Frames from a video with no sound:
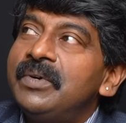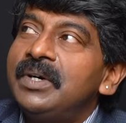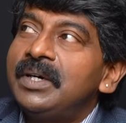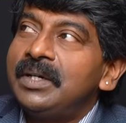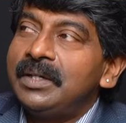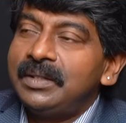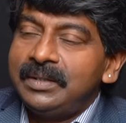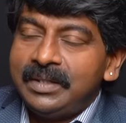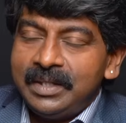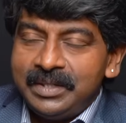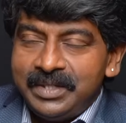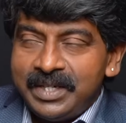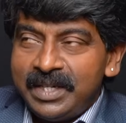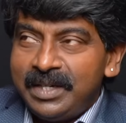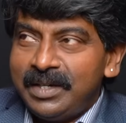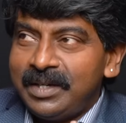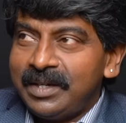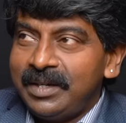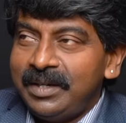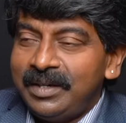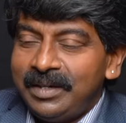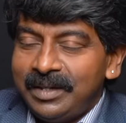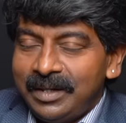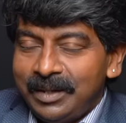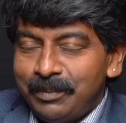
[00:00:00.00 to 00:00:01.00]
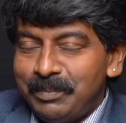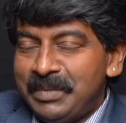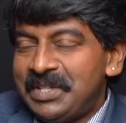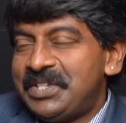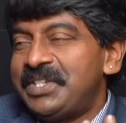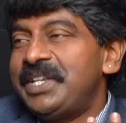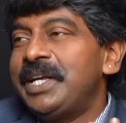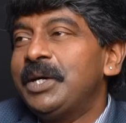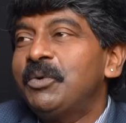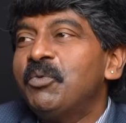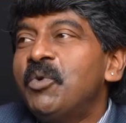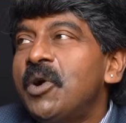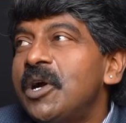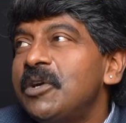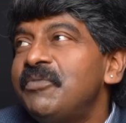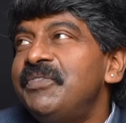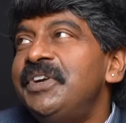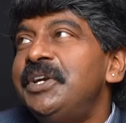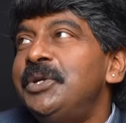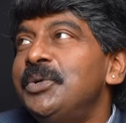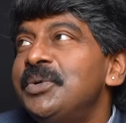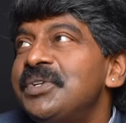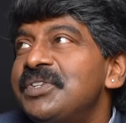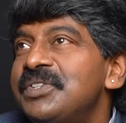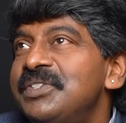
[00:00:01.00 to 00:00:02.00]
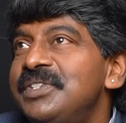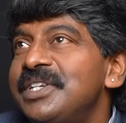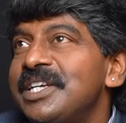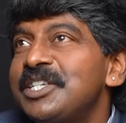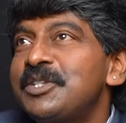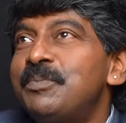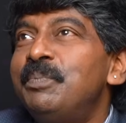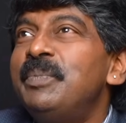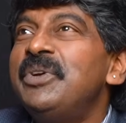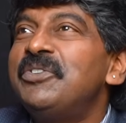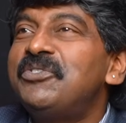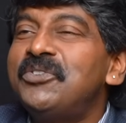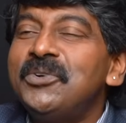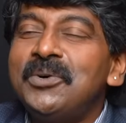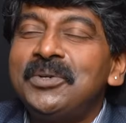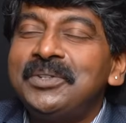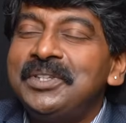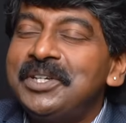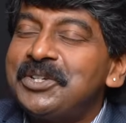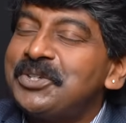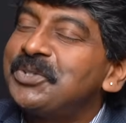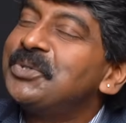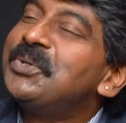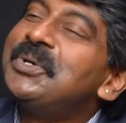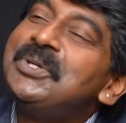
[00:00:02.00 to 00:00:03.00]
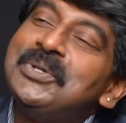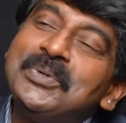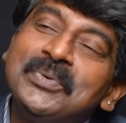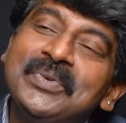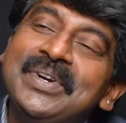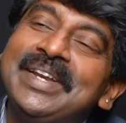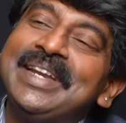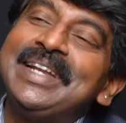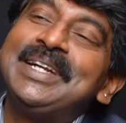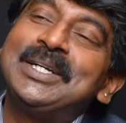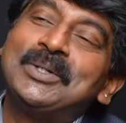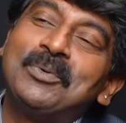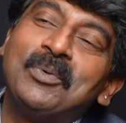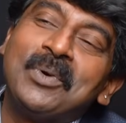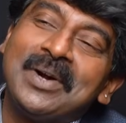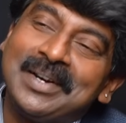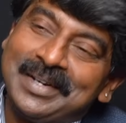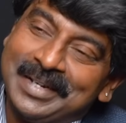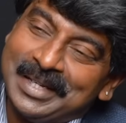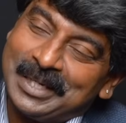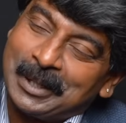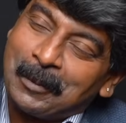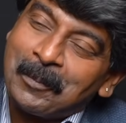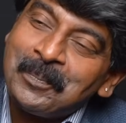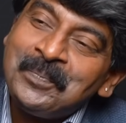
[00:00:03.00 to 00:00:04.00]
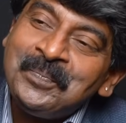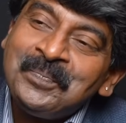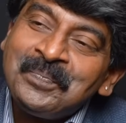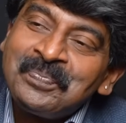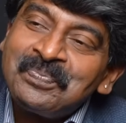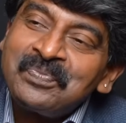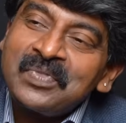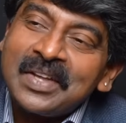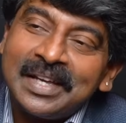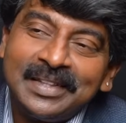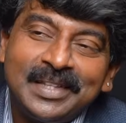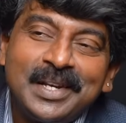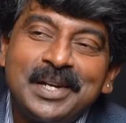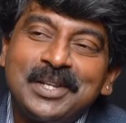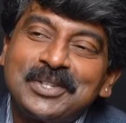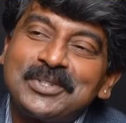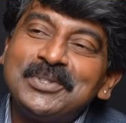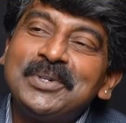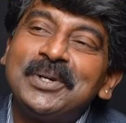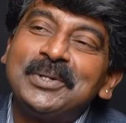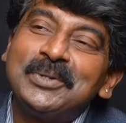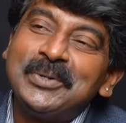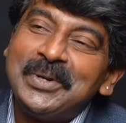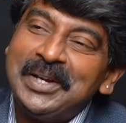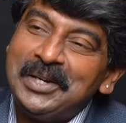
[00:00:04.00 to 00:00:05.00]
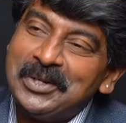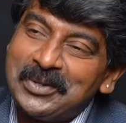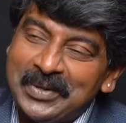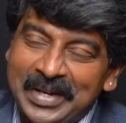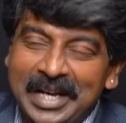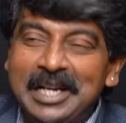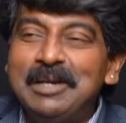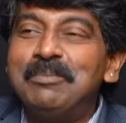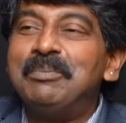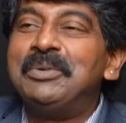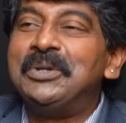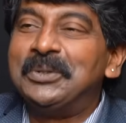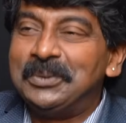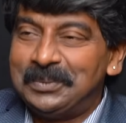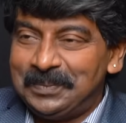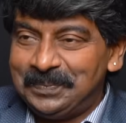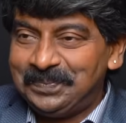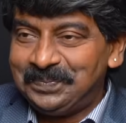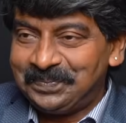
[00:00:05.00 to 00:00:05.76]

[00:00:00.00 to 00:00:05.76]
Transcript: the general mistake what we do is, just before the show you drink water. That is not going to help you.